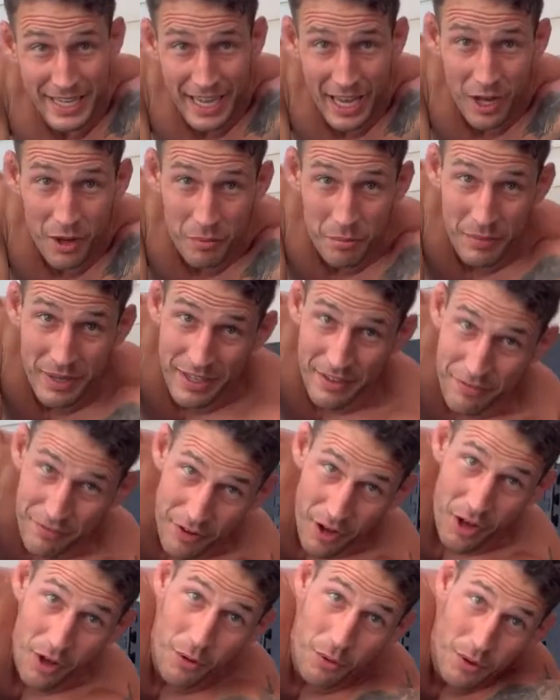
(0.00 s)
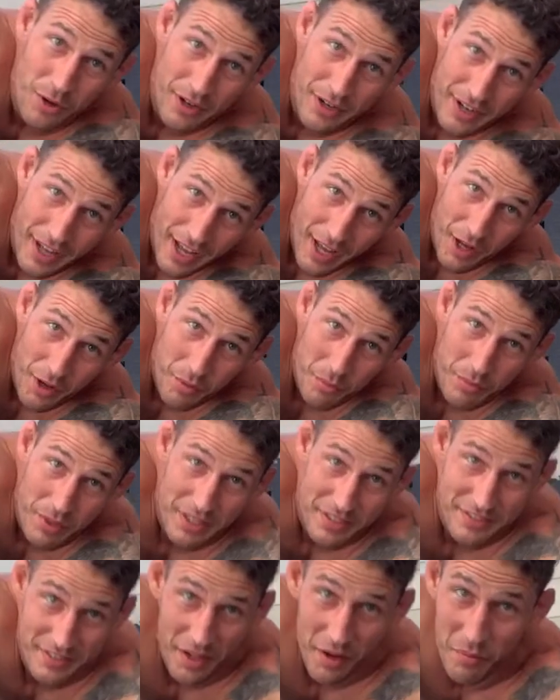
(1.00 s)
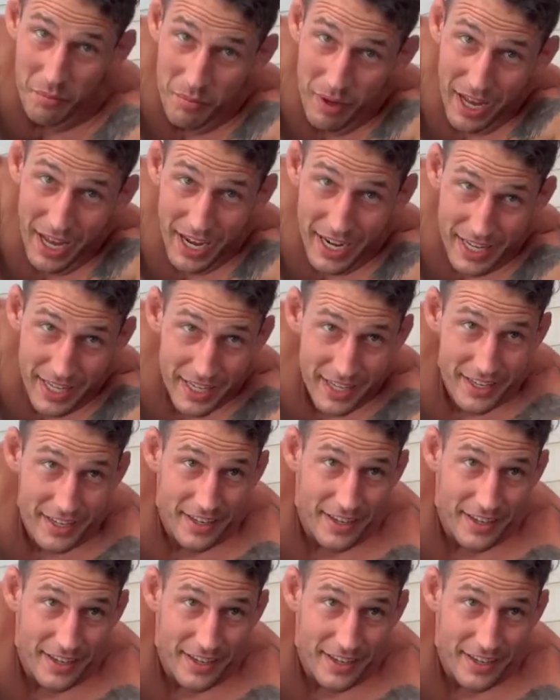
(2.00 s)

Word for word: help me forward, help me somebody.